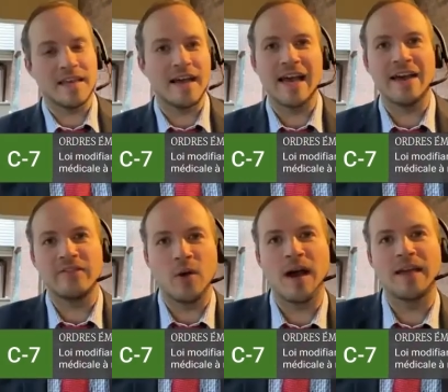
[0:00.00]
I have
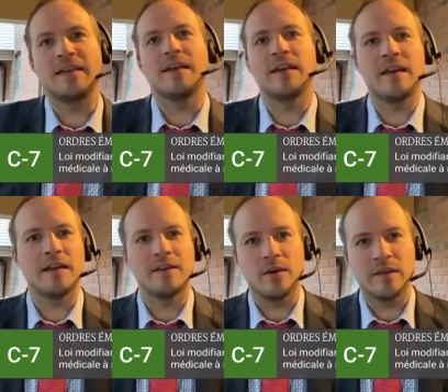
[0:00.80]
no idea, and
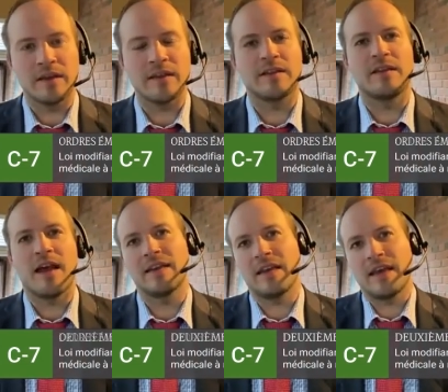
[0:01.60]
I don't think that the
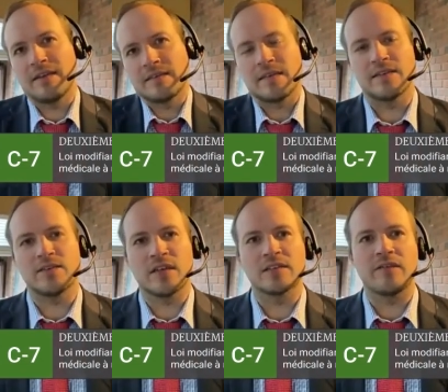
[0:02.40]
90 days is
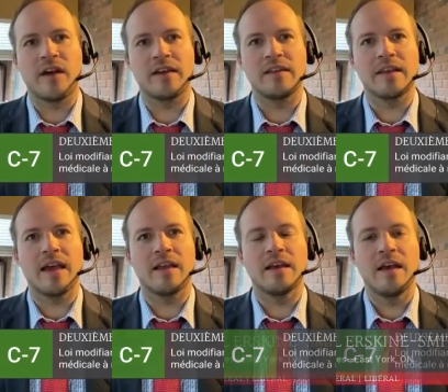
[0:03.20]
justified in the
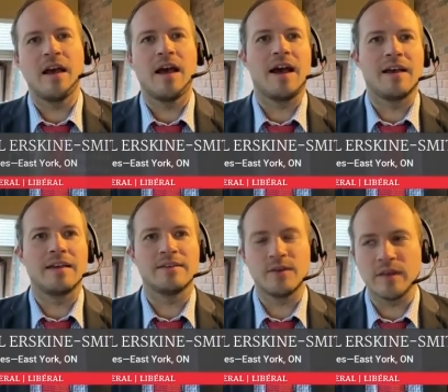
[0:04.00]
end.
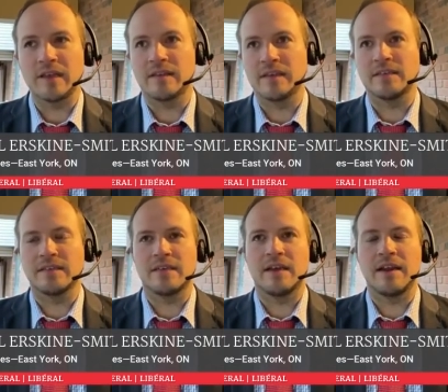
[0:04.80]
I do think this
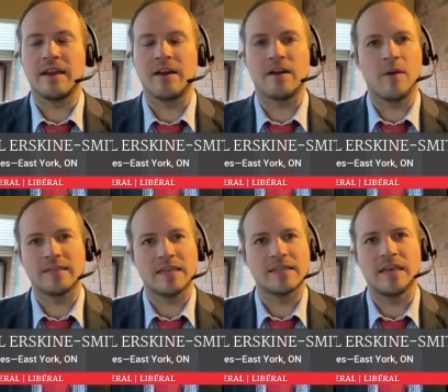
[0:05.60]
is an area,
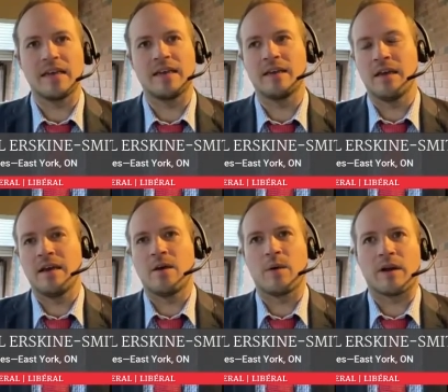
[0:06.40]
as I say,
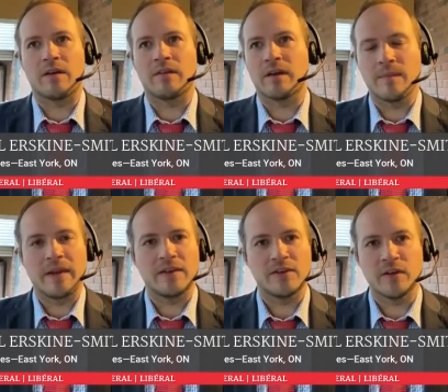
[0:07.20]
where the
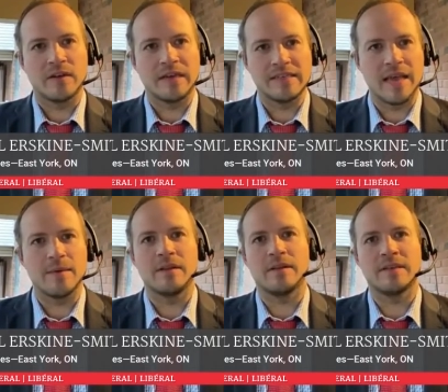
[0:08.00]
committee should
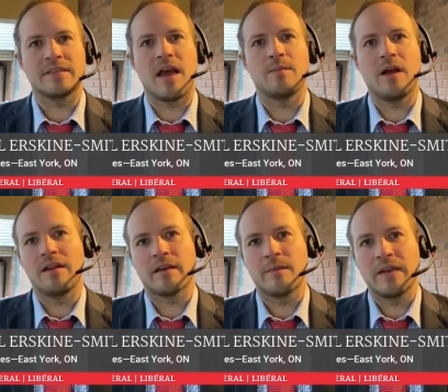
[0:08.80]
examine this timeline
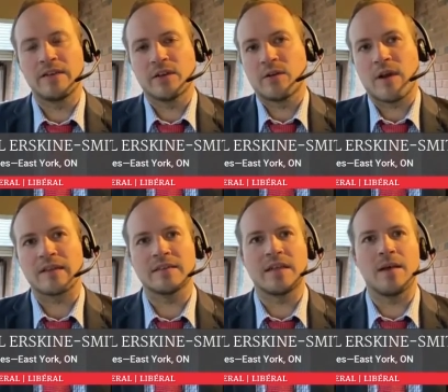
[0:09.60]
and the committee should
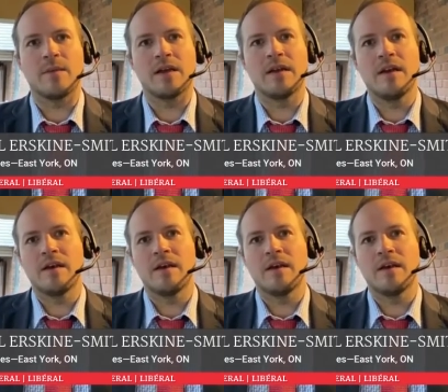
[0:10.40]
correct this timeline.